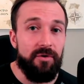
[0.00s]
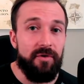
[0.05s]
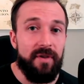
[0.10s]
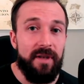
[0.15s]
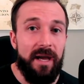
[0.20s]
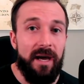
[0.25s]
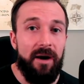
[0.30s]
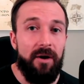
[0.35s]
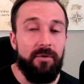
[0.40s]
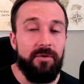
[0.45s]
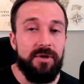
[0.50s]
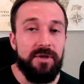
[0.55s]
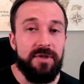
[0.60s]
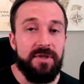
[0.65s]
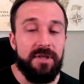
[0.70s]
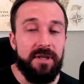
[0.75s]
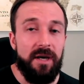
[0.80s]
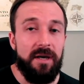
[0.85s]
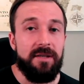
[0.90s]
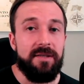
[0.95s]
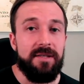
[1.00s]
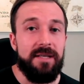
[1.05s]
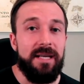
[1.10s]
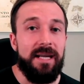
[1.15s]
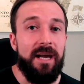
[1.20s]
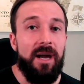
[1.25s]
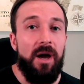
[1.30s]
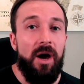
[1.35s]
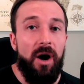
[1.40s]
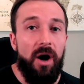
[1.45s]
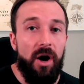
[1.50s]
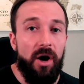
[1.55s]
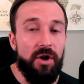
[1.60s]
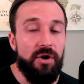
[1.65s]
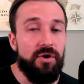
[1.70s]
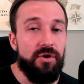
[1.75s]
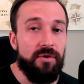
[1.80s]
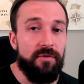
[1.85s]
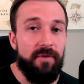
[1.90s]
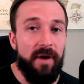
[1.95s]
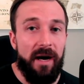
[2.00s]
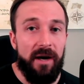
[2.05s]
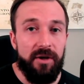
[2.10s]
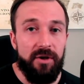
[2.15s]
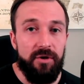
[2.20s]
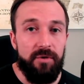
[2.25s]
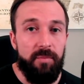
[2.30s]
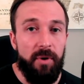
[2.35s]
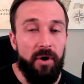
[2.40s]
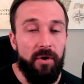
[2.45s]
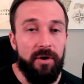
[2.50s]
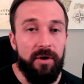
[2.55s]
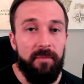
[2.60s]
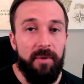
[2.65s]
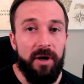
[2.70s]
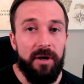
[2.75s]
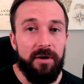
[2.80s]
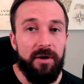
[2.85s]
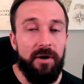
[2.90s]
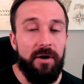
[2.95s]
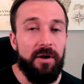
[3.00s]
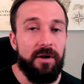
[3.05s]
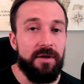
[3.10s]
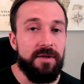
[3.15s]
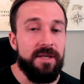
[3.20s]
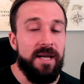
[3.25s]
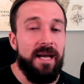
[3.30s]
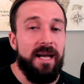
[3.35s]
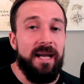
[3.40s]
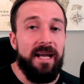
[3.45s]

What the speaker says: now discussing undervalued Pokemon cards.